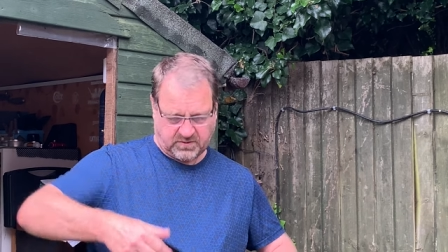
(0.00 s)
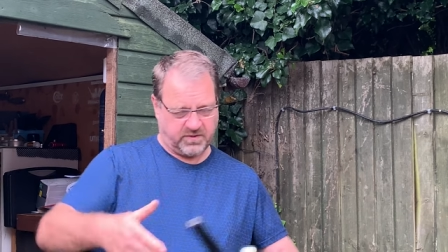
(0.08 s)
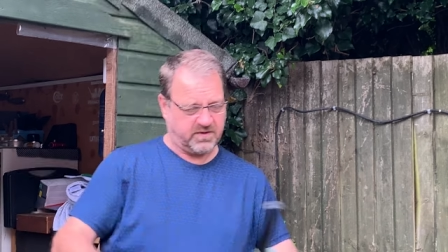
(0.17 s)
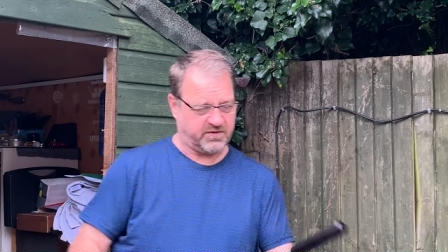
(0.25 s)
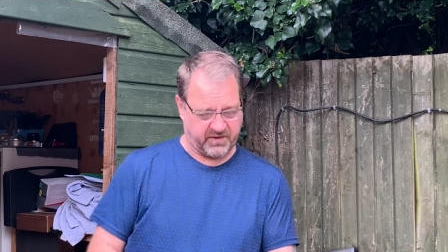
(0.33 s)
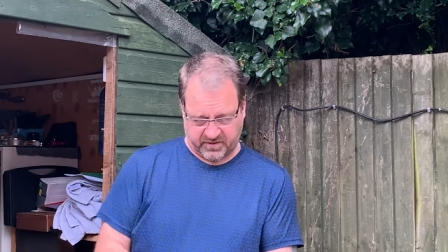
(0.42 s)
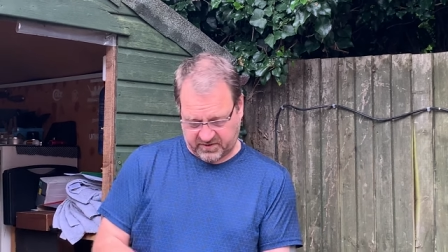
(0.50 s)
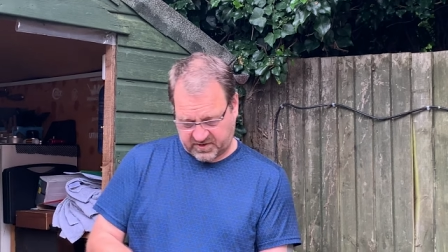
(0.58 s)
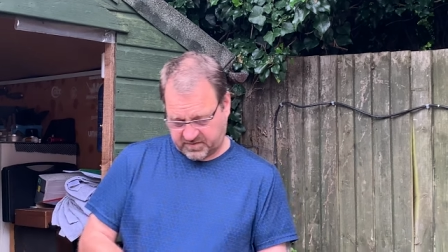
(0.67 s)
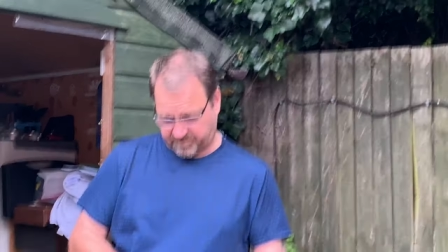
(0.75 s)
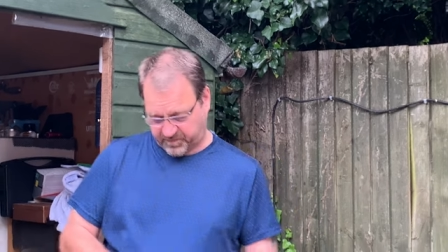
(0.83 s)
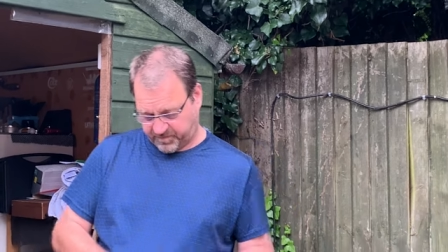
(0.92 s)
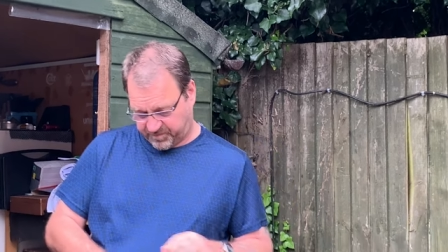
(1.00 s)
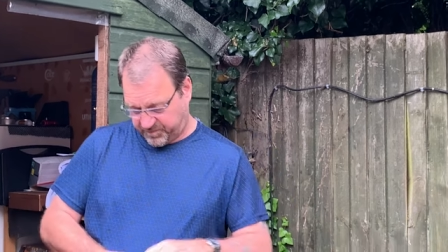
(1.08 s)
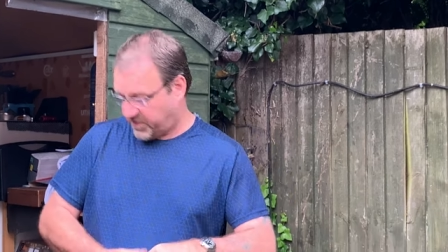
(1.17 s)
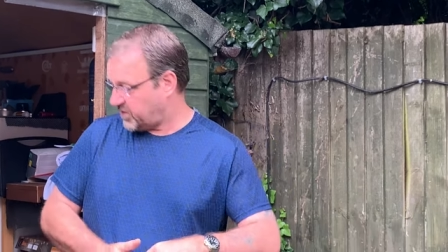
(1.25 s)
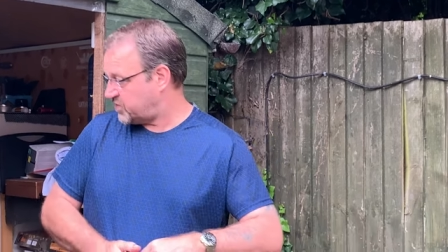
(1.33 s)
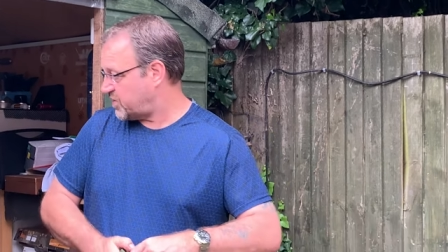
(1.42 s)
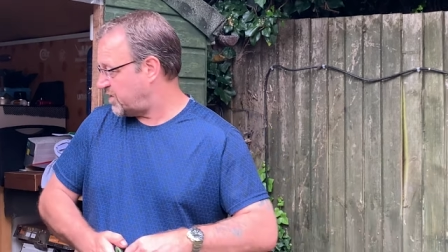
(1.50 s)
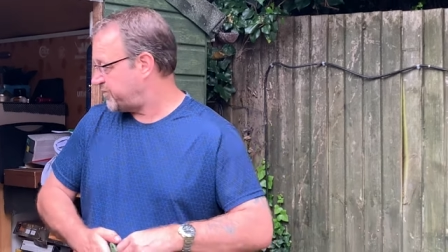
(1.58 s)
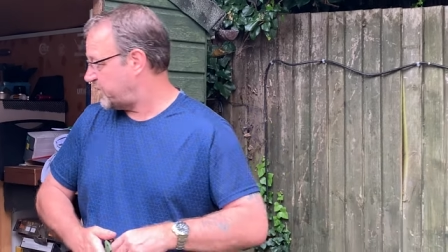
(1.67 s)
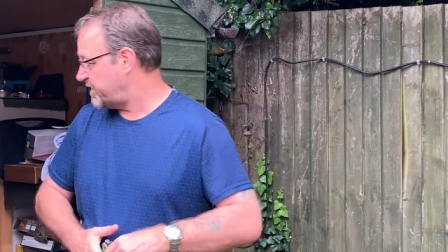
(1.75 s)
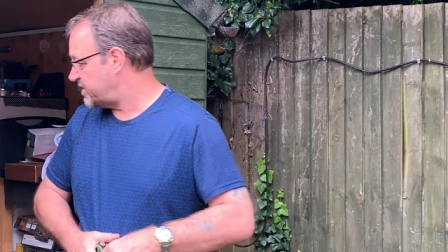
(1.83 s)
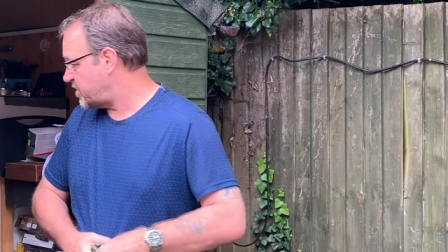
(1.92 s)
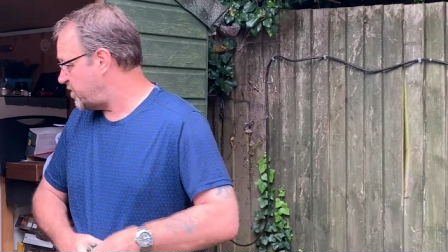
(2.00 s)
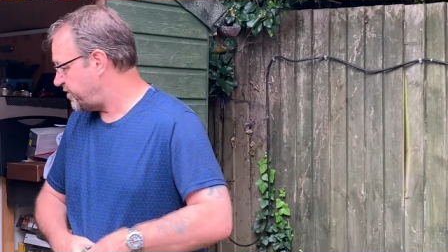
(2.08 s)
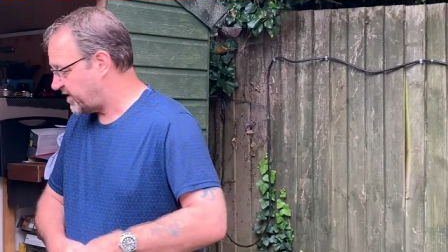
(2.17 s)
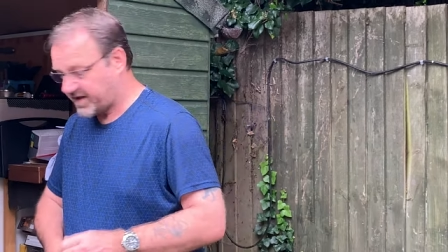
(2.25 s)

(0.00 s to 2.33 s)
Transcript: what I'll do. I'll just put a shot from this. Hopefully